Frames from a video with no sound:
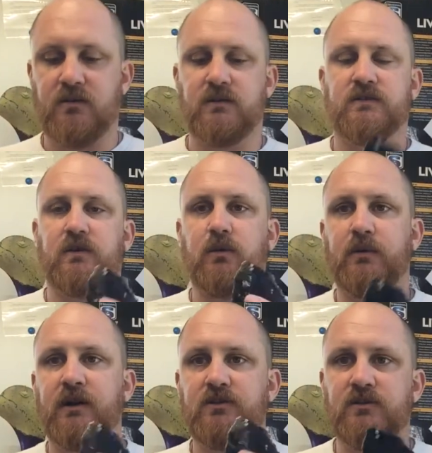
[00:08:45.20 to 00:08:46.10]
So what
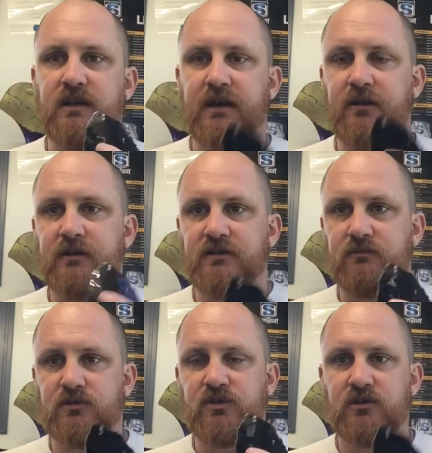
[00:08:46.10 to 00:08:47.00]
we're going to do now is
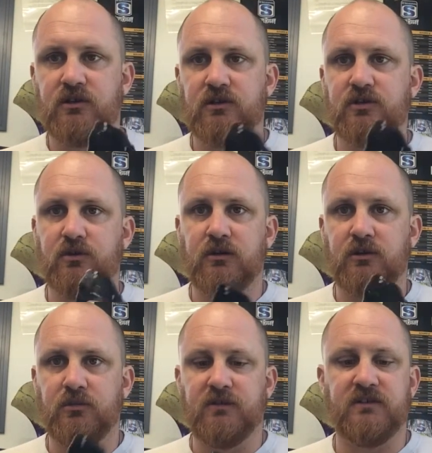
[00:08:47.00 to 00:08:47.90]
I'm just going to do a
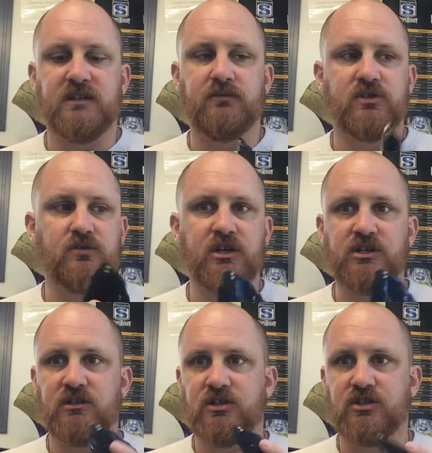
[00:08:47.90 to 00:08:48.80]
little bit of a
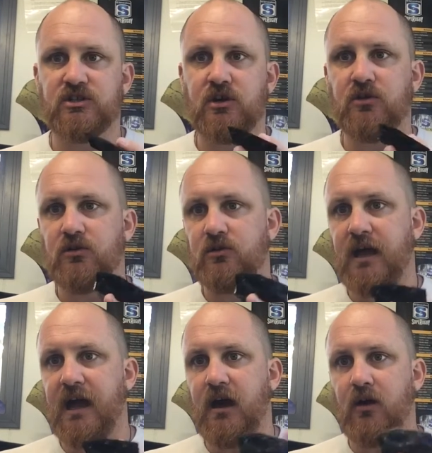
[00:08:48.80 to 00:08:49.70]
demonstration to show you
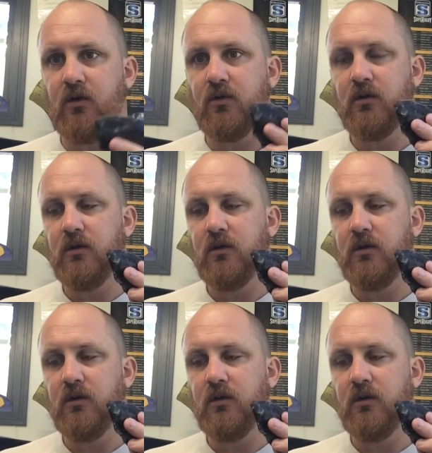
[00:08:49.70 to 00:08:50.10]
how